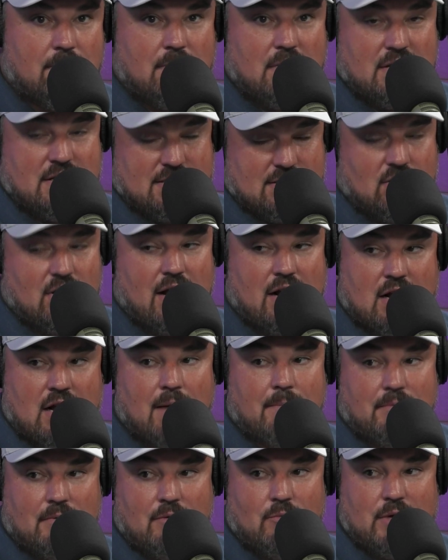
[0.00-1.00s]
They still got a
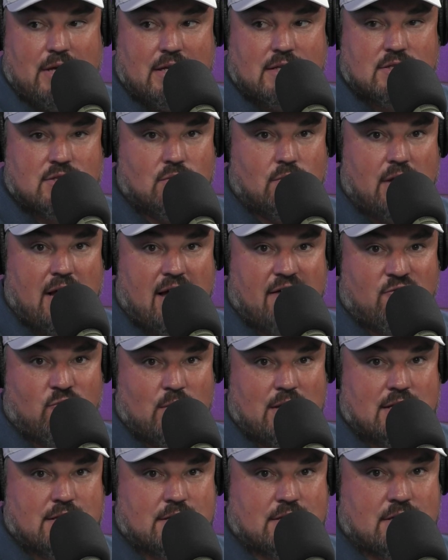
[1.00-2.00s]
couple of weeks, 2.5
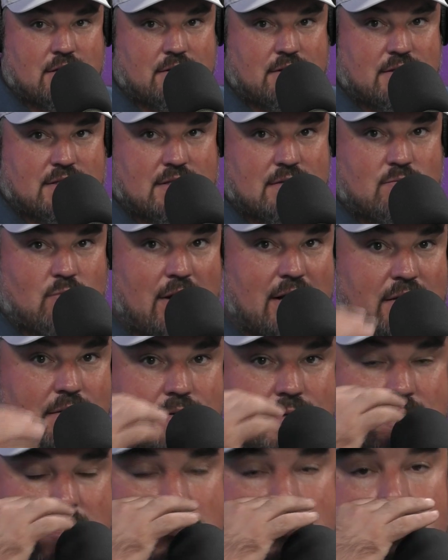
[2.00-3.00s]
weeks until this regular
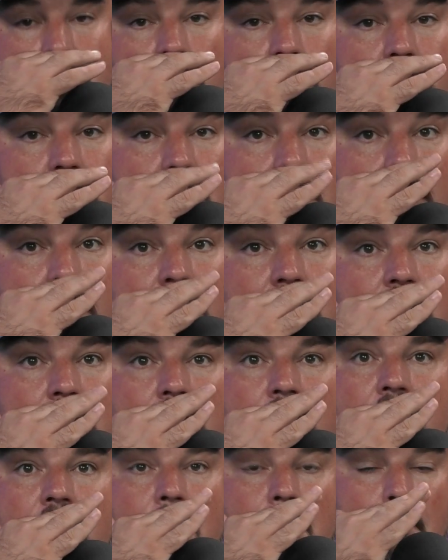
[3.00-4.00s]
season opener.
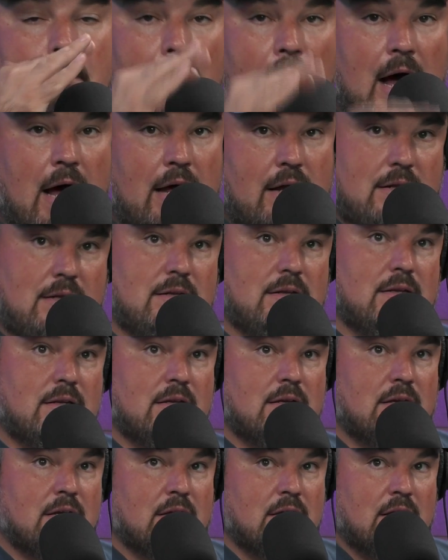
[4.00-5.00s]
But
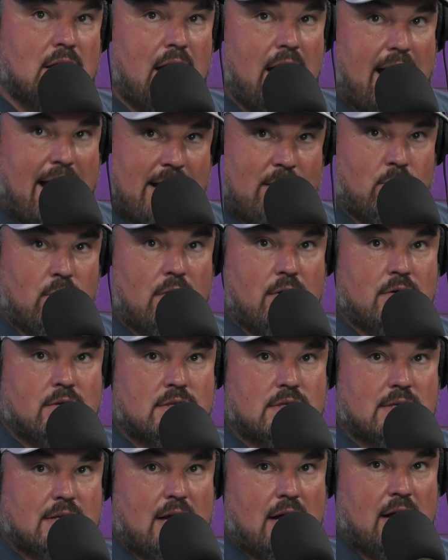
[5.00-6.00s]

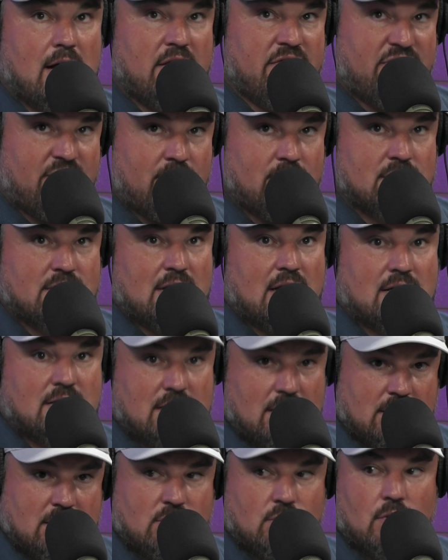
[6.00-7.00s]
Edwards on Thursday
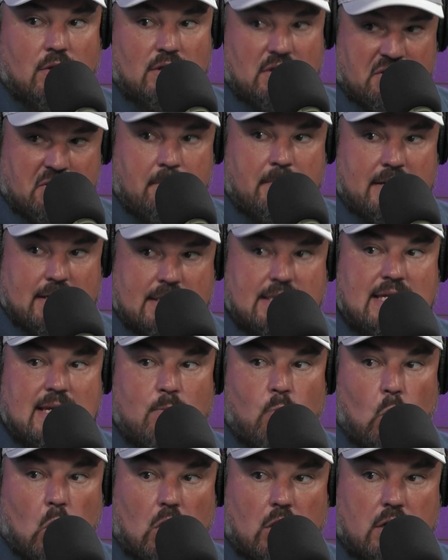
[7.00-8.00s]
did do a little bit of
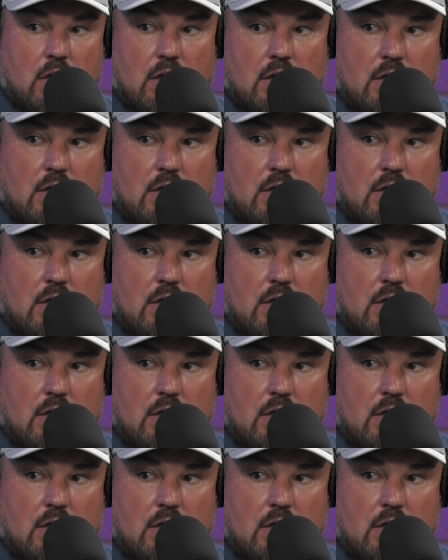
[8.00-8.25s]
teamwork.